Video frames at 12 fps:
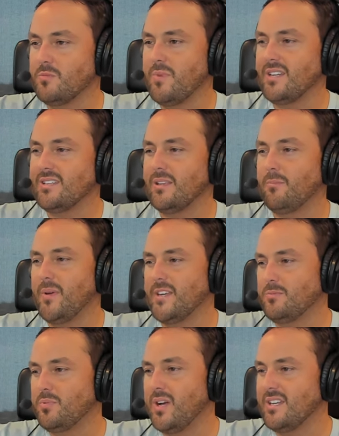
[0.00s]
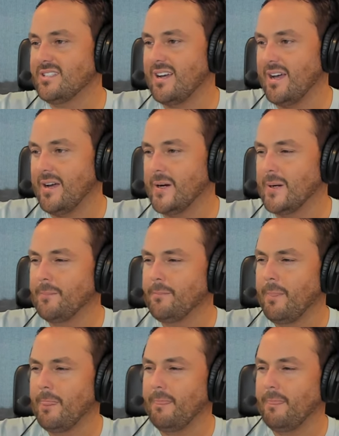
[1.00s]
which makes it the best place to hire.